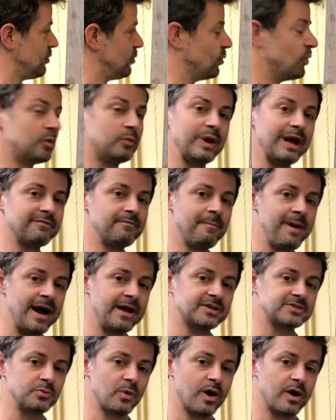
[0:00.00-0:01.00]
When we have
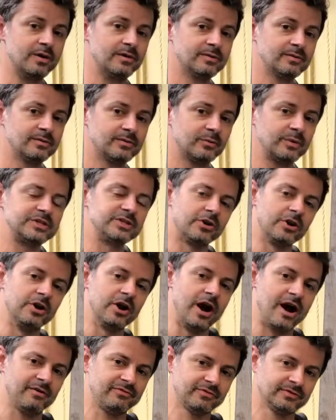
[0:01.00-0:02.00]
minus 1, we turn it
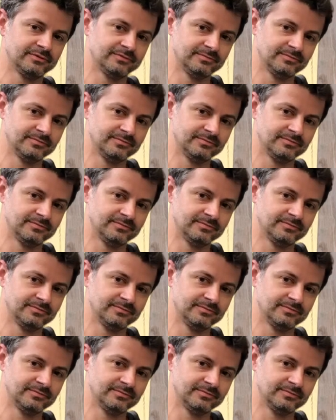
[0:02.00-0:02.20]
off.